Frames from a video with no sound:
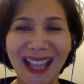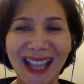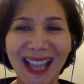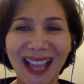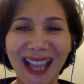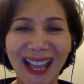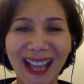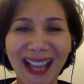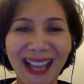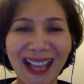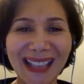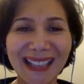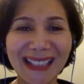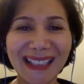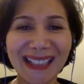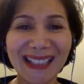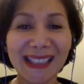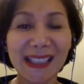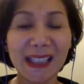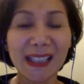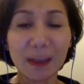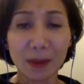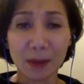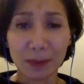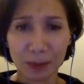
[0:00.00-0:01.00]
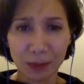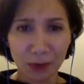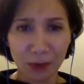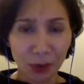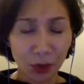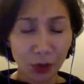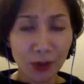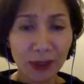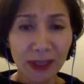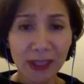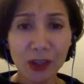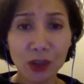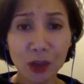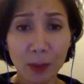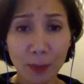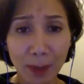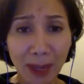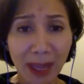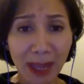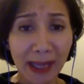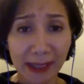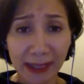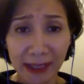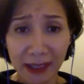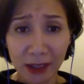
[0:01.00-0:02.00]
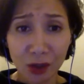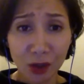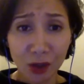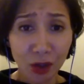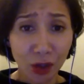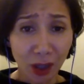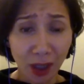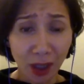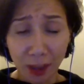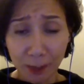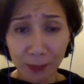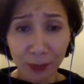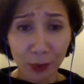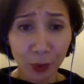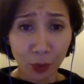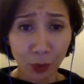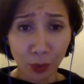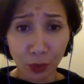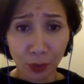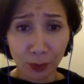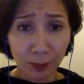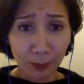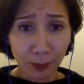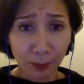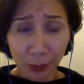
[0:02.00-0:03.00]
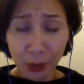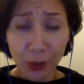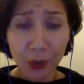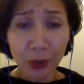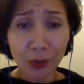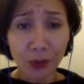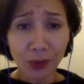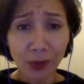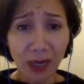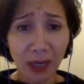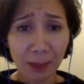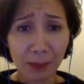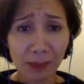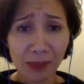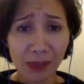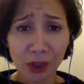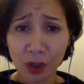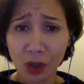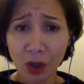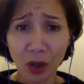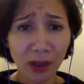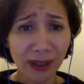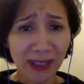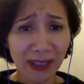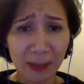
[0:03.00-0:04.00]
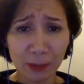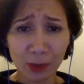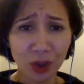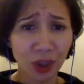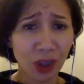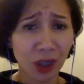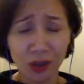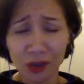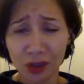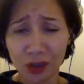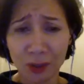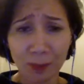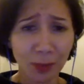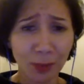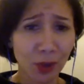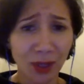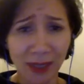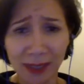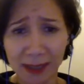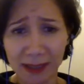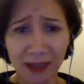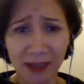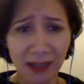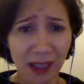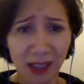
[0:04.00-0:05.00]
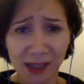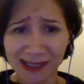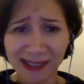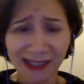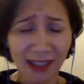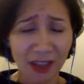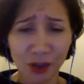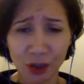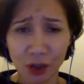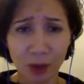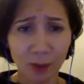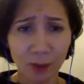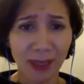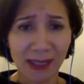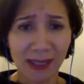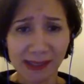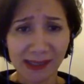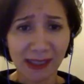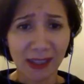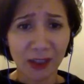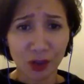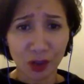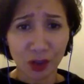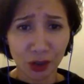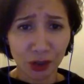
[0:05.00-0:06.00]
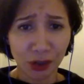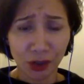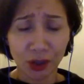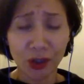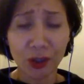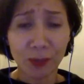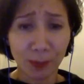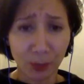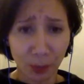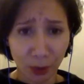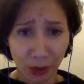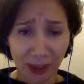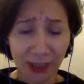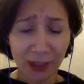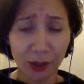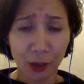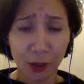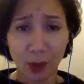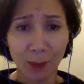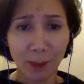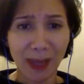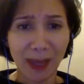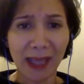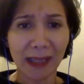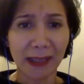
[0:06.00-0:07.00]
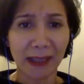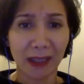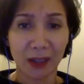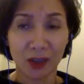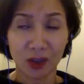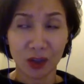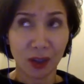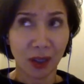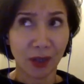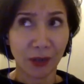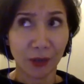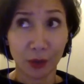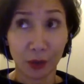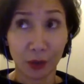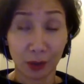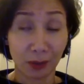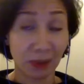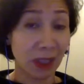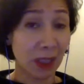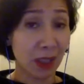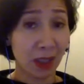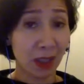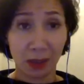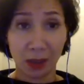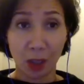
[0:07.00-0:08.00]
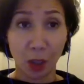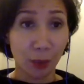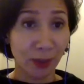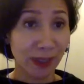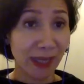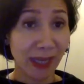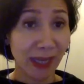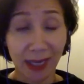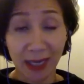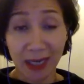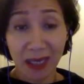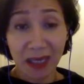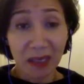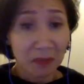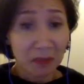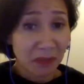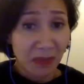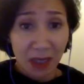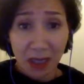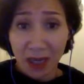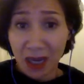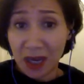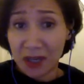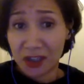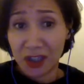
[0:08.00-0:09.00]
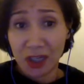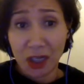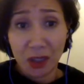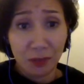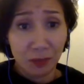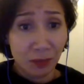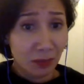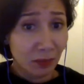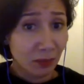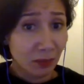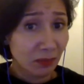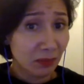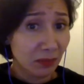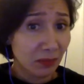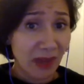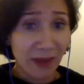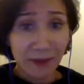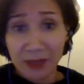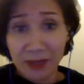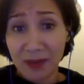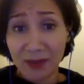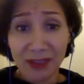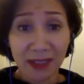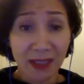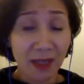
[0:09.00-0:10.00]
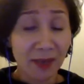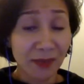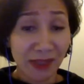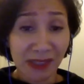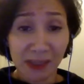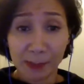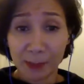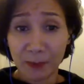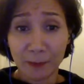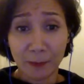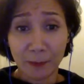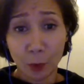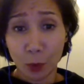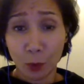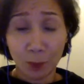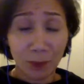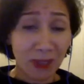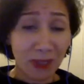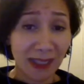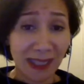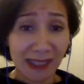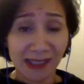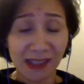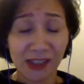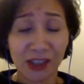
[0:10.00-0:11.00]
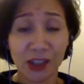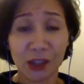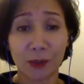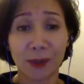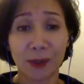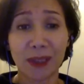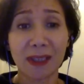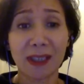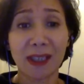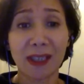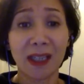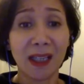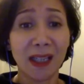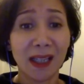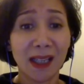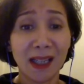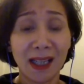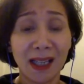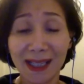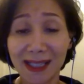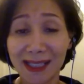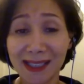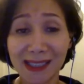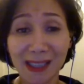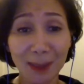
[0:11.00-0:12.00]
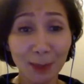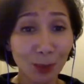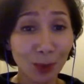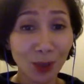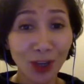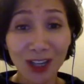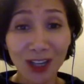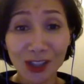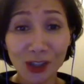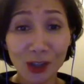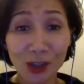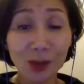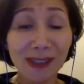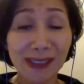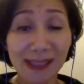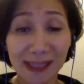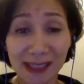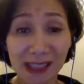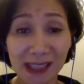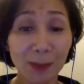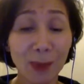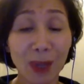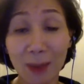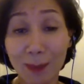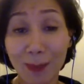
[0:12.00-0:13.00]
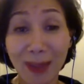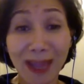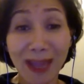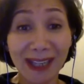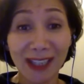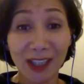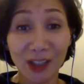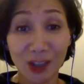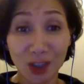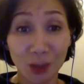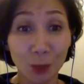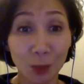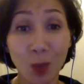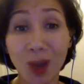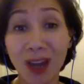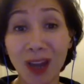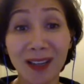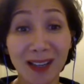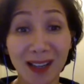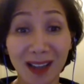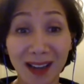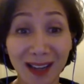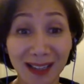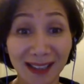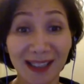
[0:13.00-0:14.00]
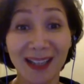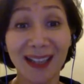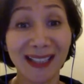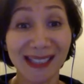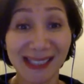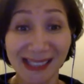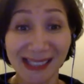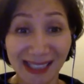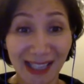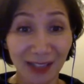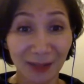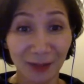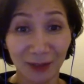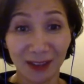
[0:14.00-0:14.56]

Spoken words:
And he said, you need to package up your program. You can't keep charging session by session. You need to put it into a package. And I thought, okay, I've never done this before, but let's do it. And he said, price your 6-month package at $1,997.